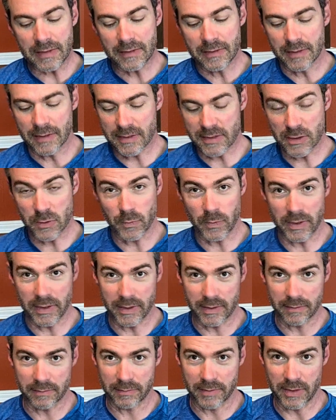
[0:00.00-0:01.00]
this is
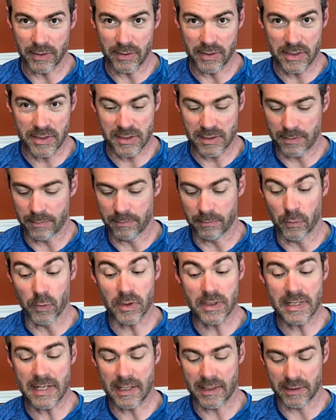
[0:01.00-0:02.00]
where there is some
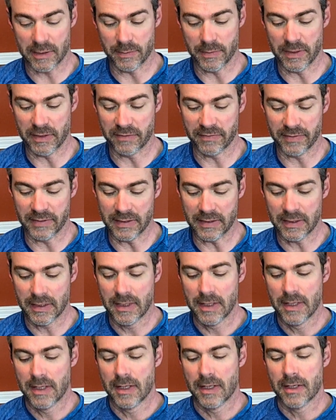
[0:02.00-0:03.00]
mortality benefit.
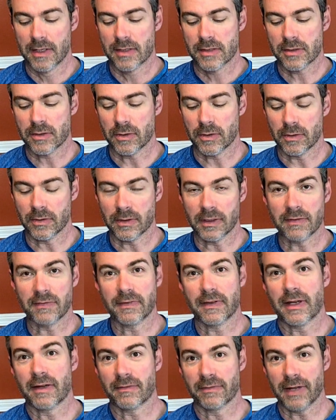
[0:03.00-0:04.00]
So if
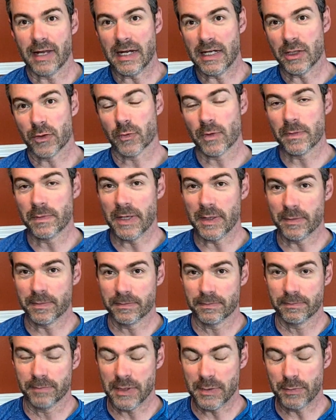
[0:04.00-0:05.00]
you have 83
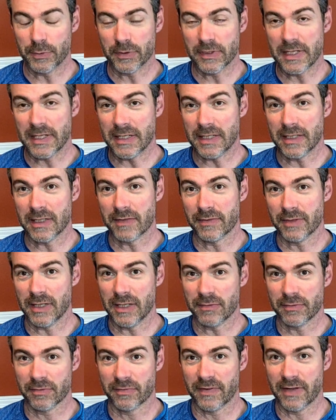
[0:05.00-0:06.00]
people take it every
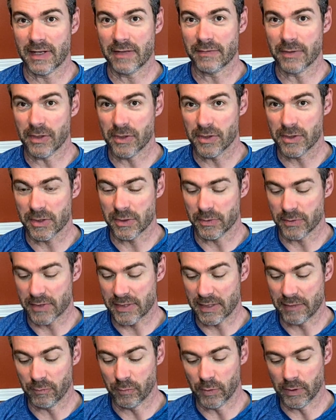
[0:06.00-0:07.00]
day for 5 years, it'll
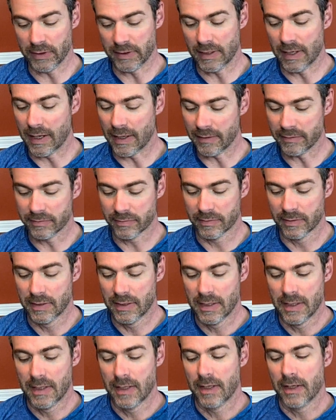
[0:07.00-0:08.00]
save one life.
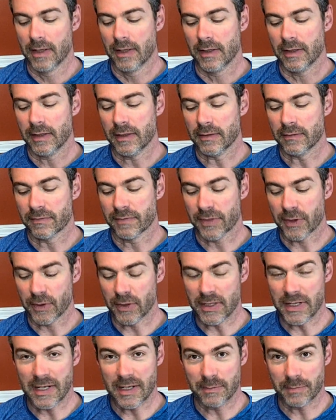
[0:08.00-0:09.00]
If
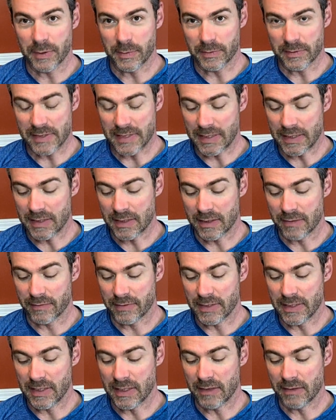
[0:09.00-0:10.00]
39 people take it
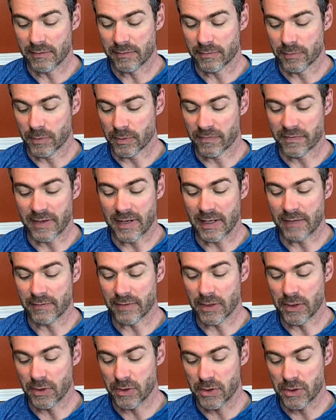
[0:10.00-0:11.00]
every day for 5
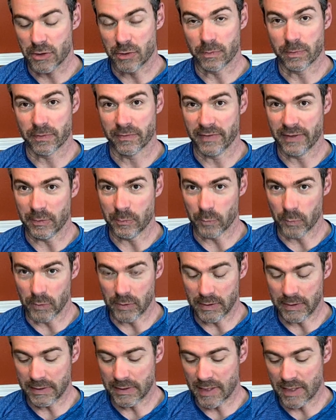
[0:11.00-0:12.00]
years, you'll prevent
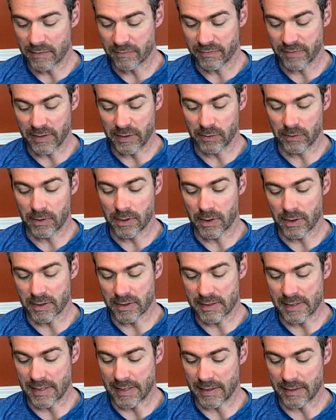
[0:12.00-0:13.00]
one non-fatal heart
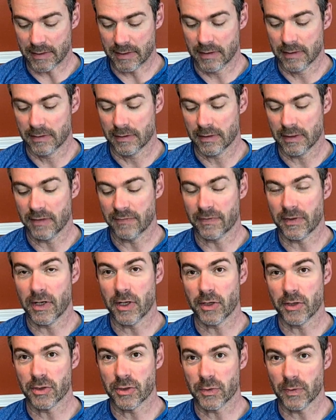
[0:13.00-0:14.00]
attack. If
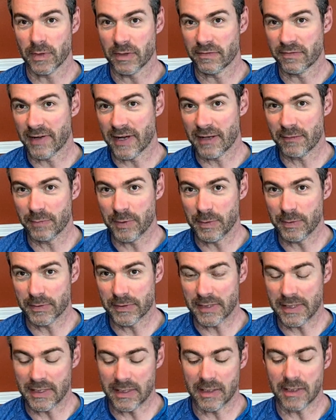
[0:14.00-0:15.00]
125 people
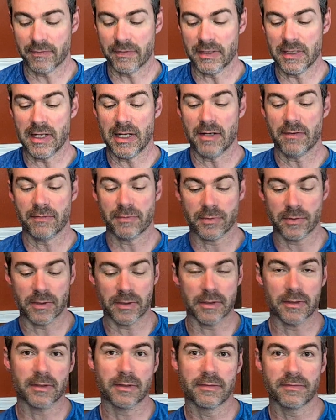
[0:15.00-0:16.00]
take it every day
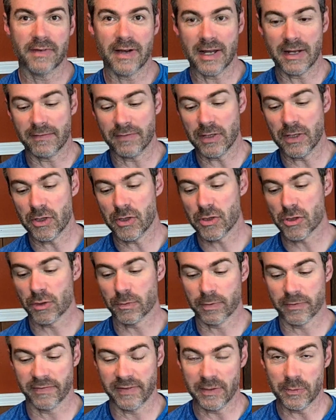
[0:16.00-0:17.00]
for 5 years, you'll
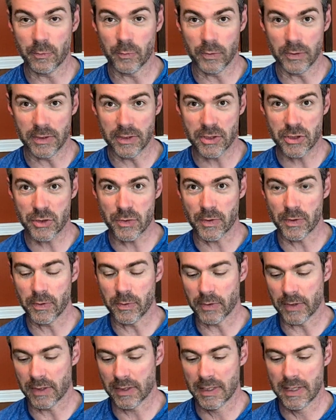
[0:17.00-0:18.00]
prevent one
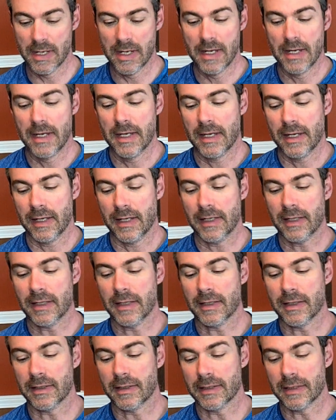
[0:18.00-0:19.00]
stroke.
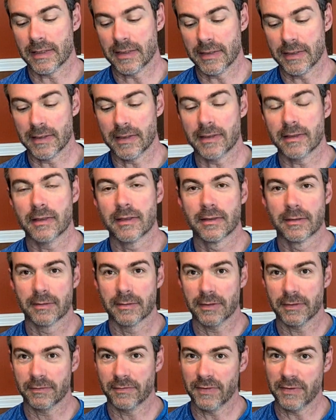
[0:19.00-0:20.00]
And again,
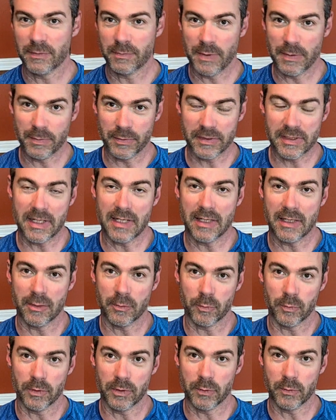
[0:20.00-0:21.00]
if 50 people take
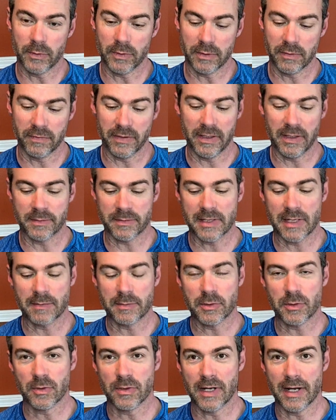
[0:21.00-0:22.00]
it, one will develop type
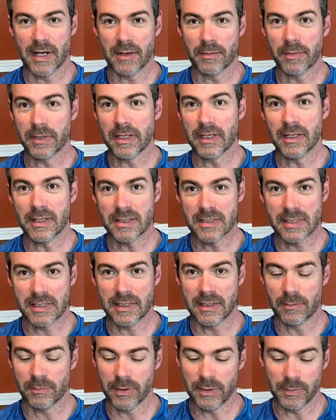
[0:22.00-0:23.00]
2 diabetes.
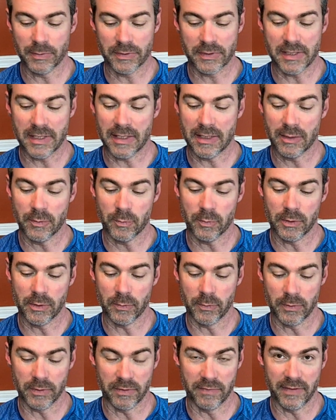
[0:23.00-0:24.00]
10 people take it,
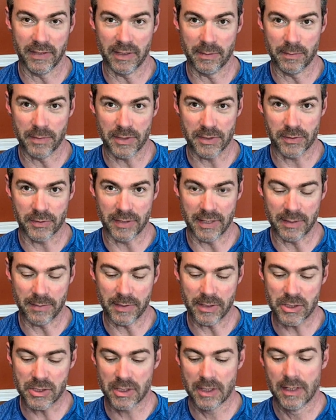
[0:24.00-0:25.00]
one will develop muscle
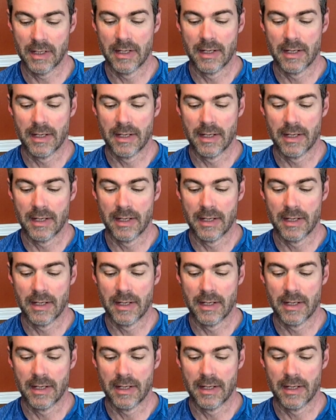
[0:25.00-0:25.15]
damage.